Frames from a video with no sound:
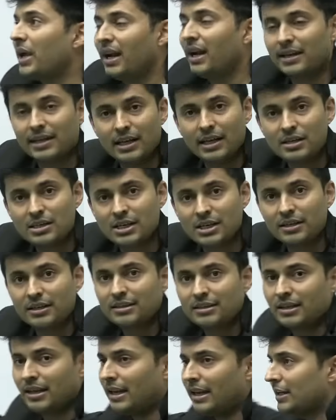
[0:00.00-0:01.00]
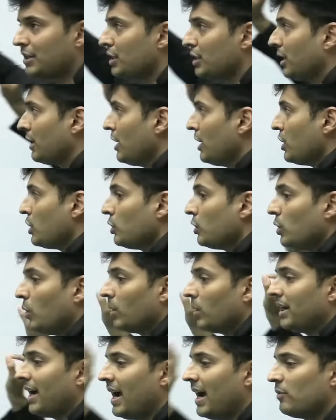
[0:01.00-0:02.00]
pay attention in the lecture. You
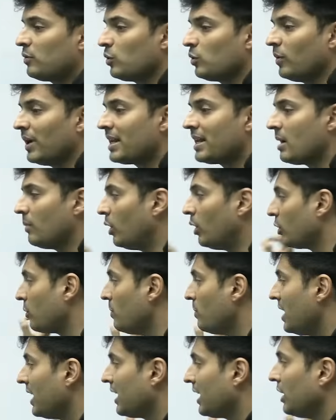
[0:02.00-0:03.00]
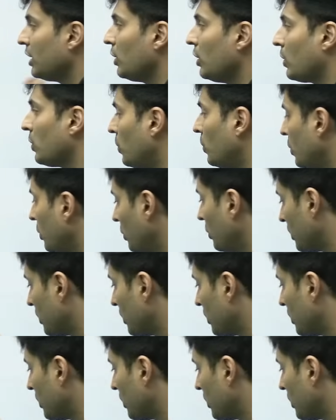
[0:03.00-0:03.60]
don't have to worry about making your own